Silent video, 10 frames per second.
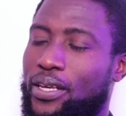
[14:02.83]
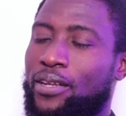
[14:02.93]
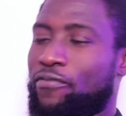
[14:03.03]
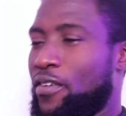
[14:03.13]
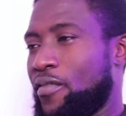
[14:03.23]

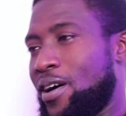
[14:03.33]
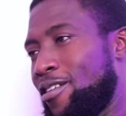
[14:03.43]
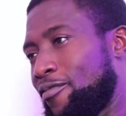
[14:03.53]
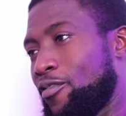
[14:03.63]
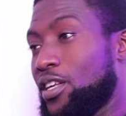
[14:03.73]
favor
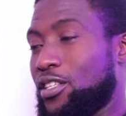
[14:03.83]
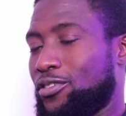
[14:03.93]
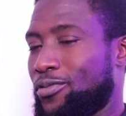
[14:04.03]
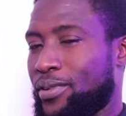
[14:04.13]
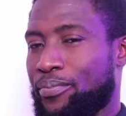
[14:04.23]
of what
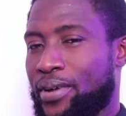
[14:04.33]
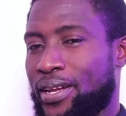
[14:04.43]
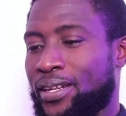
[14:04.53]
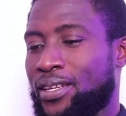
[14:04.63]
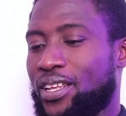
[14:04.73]
he's doing, but
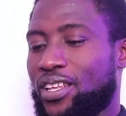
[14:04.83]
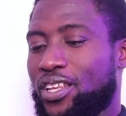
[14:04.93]
then